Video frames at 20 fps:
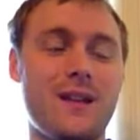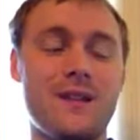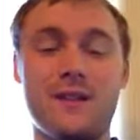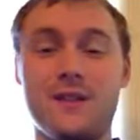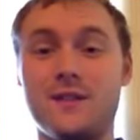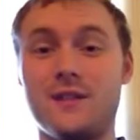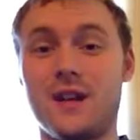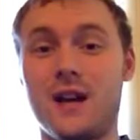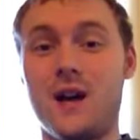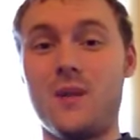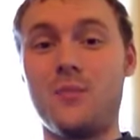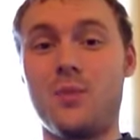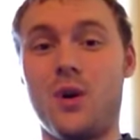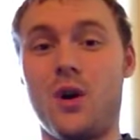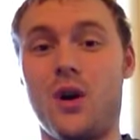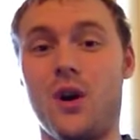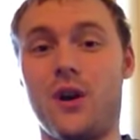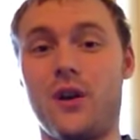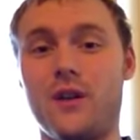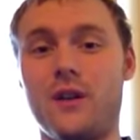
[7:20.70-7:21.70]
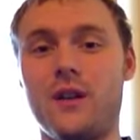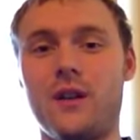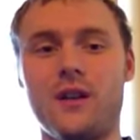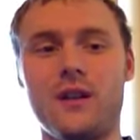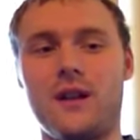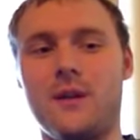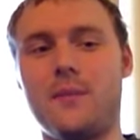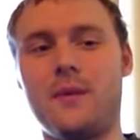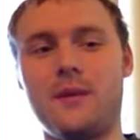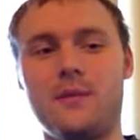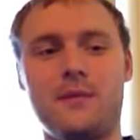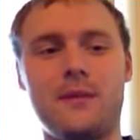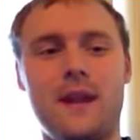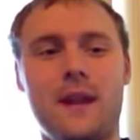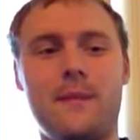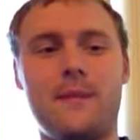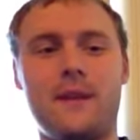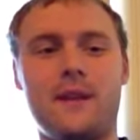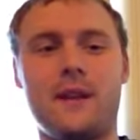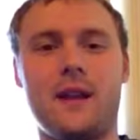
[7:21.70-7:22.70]
The top part, a lot of people
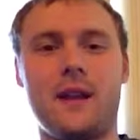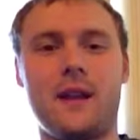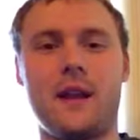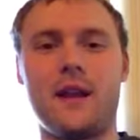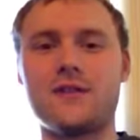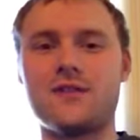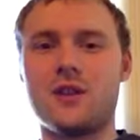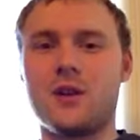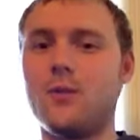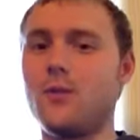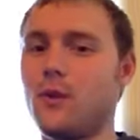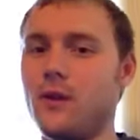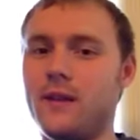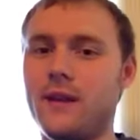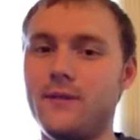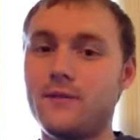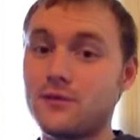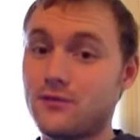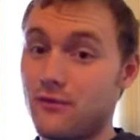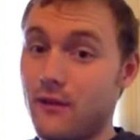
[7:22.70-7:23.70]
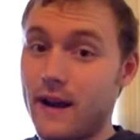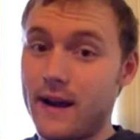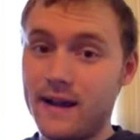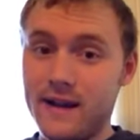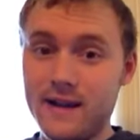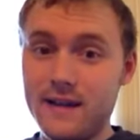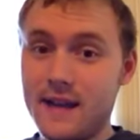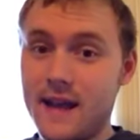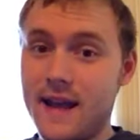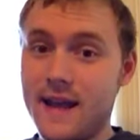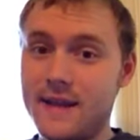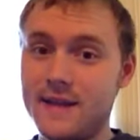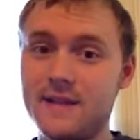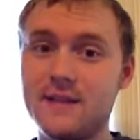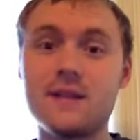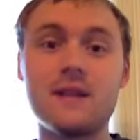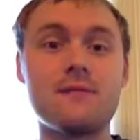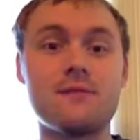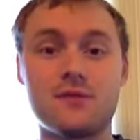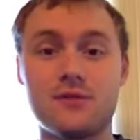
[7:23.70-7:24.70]
name it I saw one that was Rainy
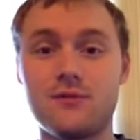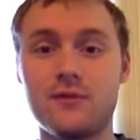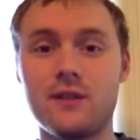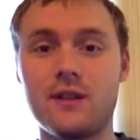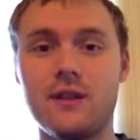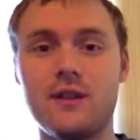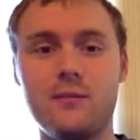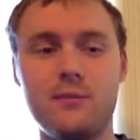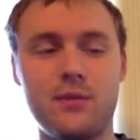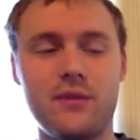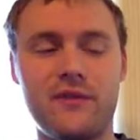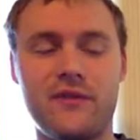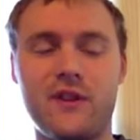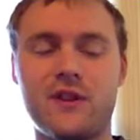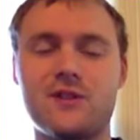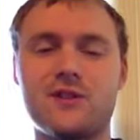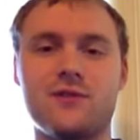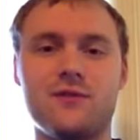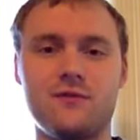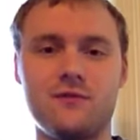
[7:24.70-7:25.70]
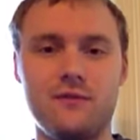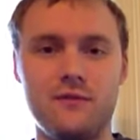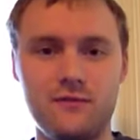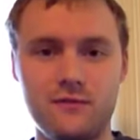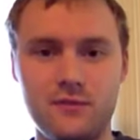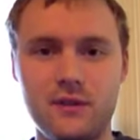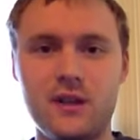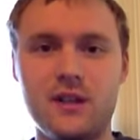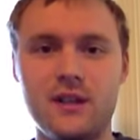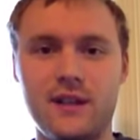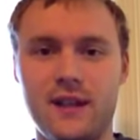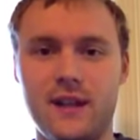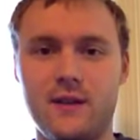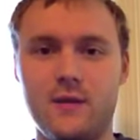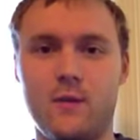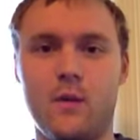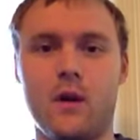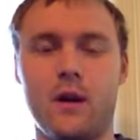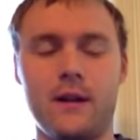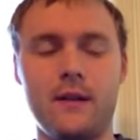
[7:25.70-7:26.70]
Days. That was a really professional,
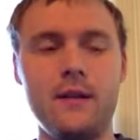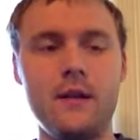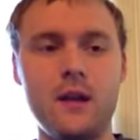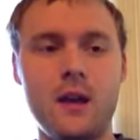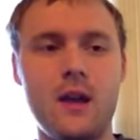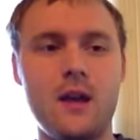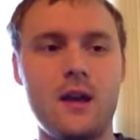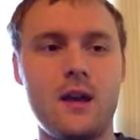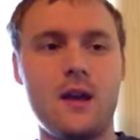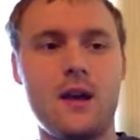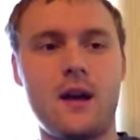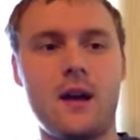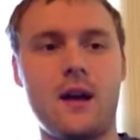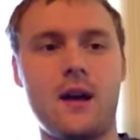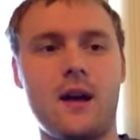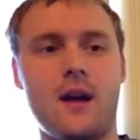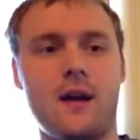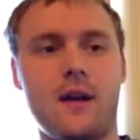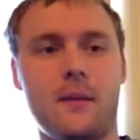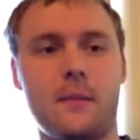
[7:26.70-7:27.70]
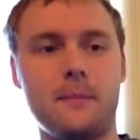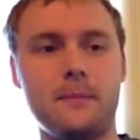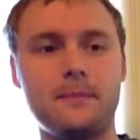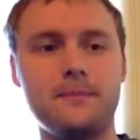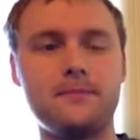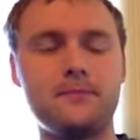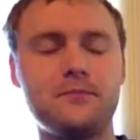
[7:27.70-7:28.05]
clean one. I'm